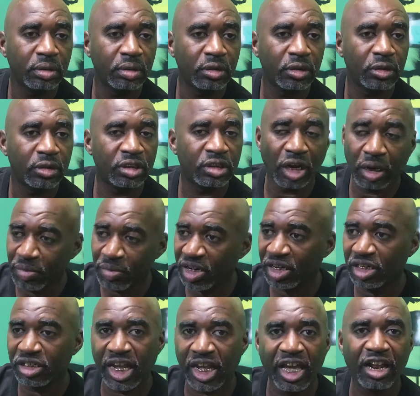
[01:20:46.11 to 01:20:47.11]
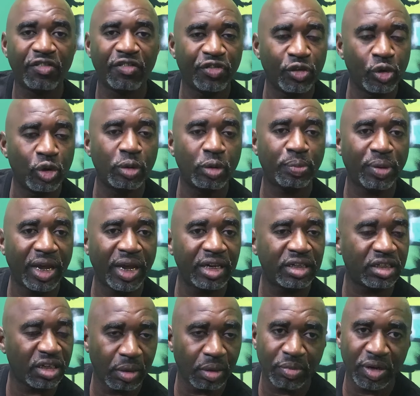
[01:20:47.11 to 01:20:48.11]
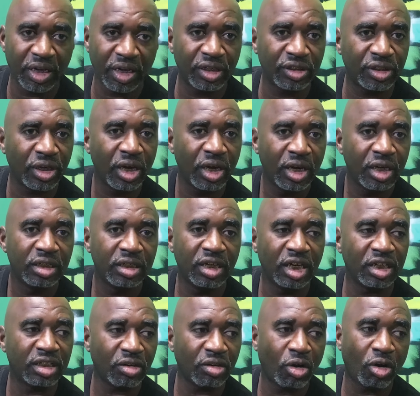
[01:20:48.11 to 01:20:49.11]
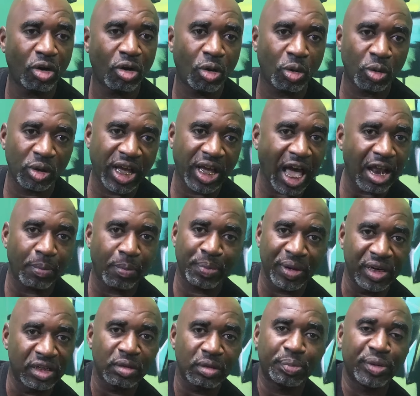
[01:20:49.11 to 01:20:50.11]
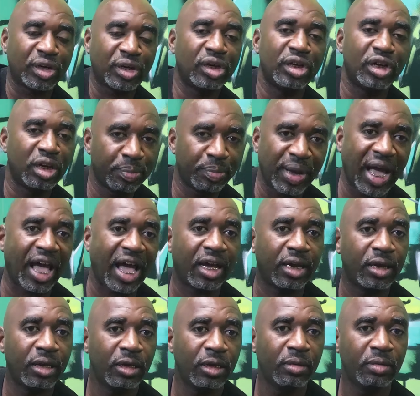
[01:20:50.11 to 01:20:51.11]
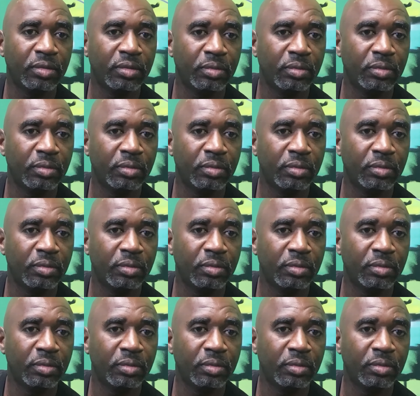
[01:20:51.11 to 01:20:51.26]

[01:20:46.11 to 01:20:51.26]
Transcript: Damn. Some niggas had a full plate. Some niggas just all got a piece of pecan pie.